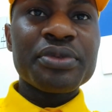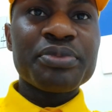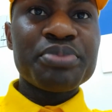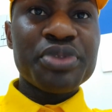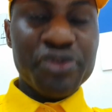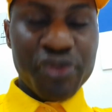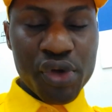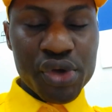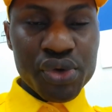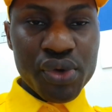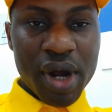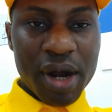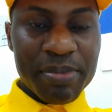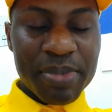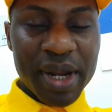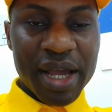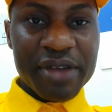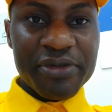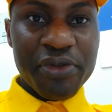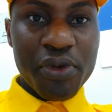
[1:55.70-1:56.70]
Before you
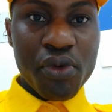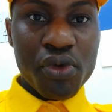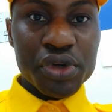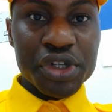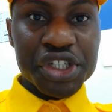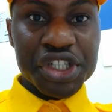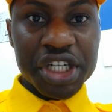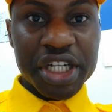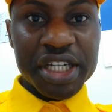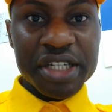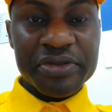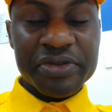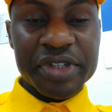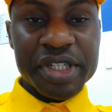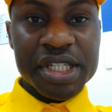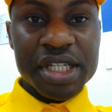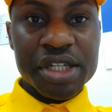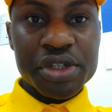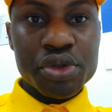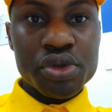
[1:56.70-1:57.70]
apply for the Schengen
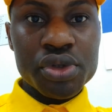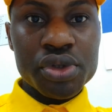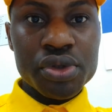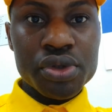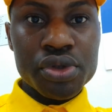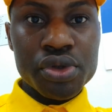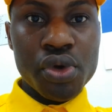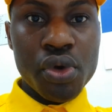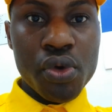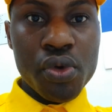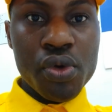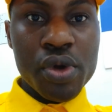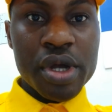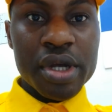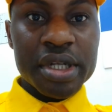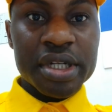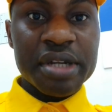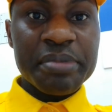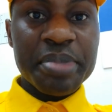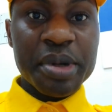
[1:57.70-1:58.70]
visa, you should know
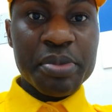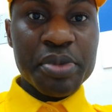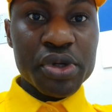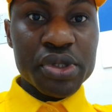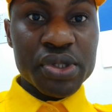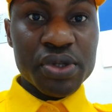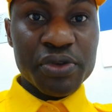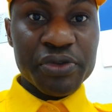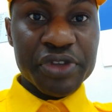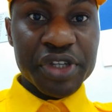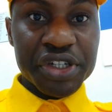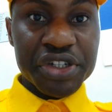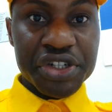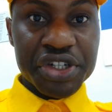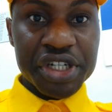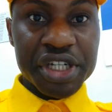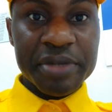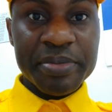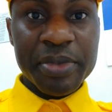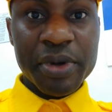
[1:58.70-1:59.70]
the purpose of your
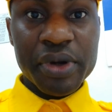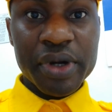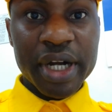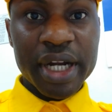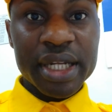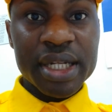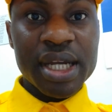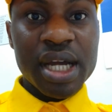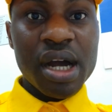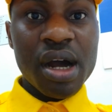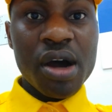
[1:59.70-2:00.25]
trip, all right?